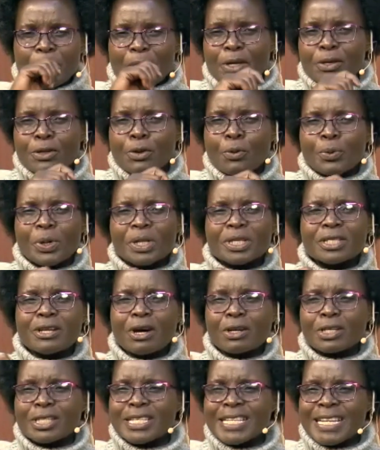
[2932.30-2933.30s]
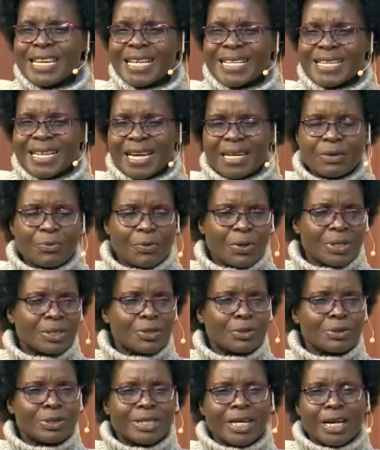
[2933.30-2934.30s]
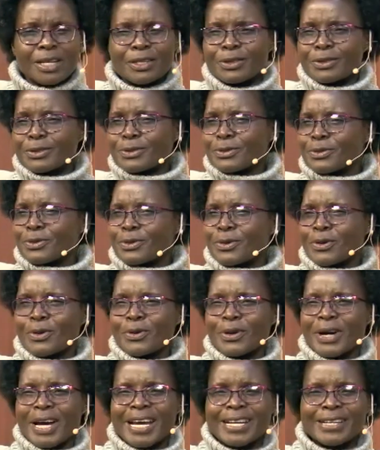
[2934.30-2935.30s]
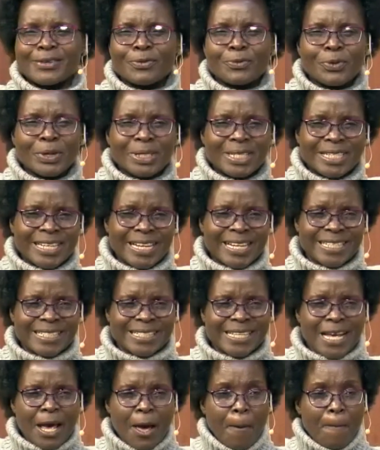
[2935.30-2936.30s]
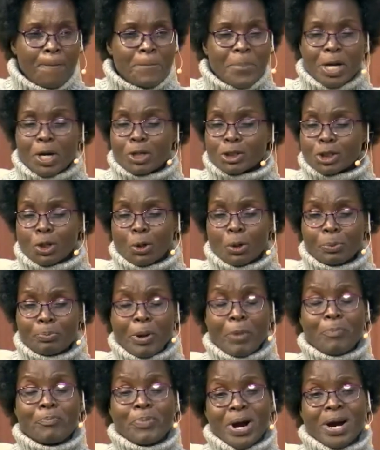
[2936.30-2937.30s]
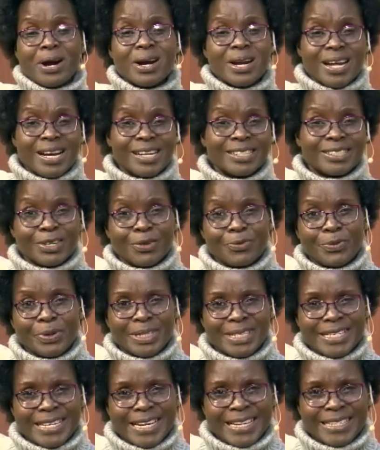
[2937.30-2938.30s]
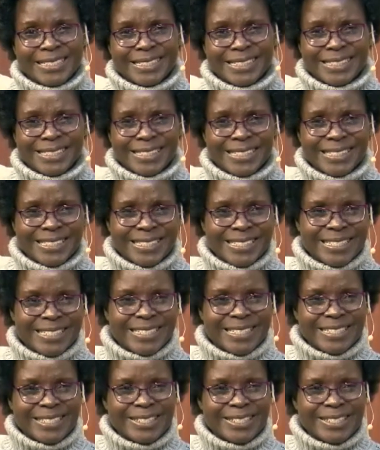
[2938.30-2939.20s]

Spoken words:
you will not need anyone to tell you to go and witness, because you will be burning to witness. There